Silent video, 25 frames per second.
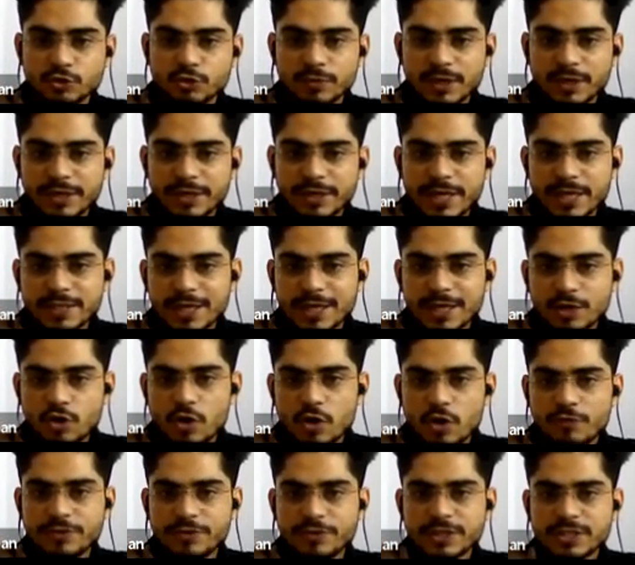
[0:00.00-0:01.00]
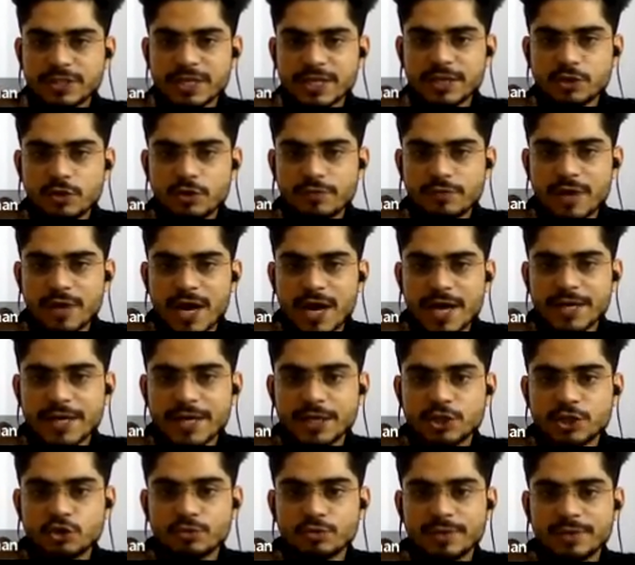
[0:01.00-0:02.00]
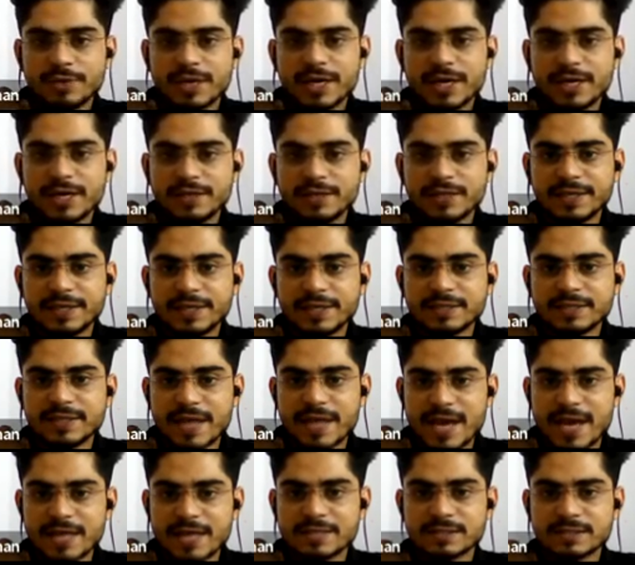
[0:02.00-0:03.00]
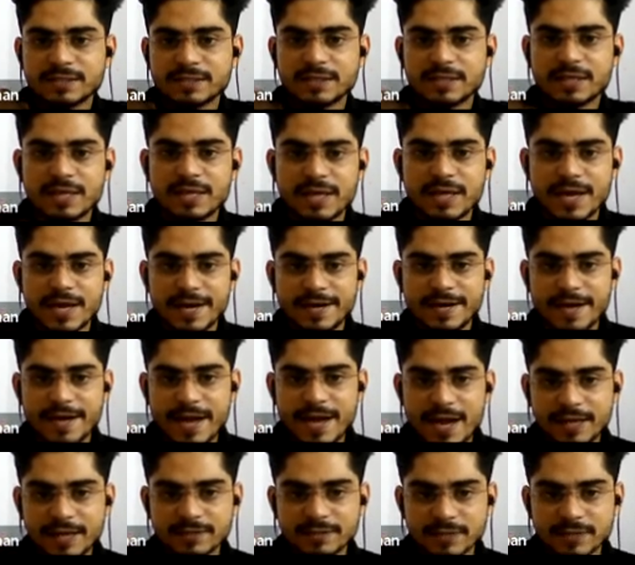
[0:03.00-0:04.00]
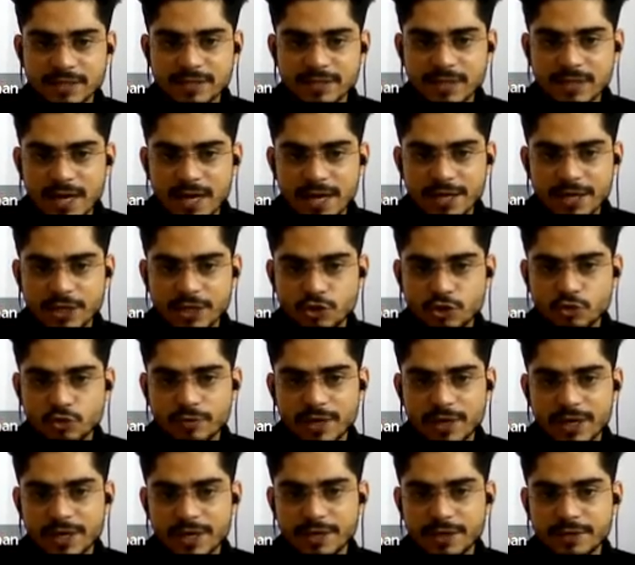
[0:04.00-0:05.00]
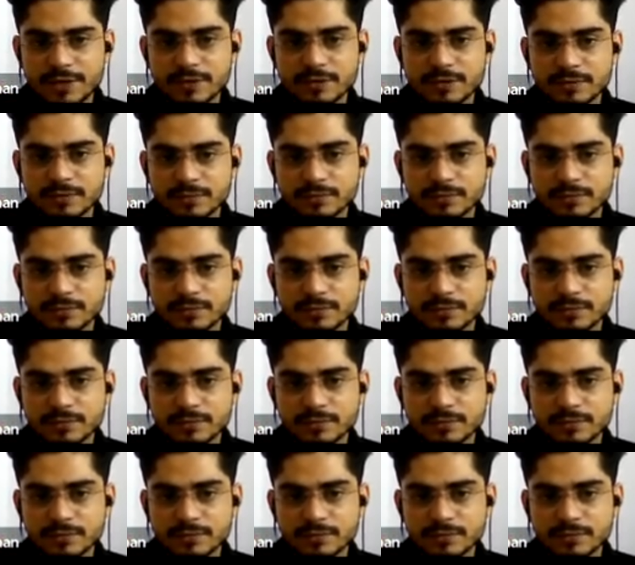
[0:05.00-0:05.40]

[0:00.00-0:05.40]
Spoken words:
You will take the coefficient of r equivalent, that is x, and x is r equivalent.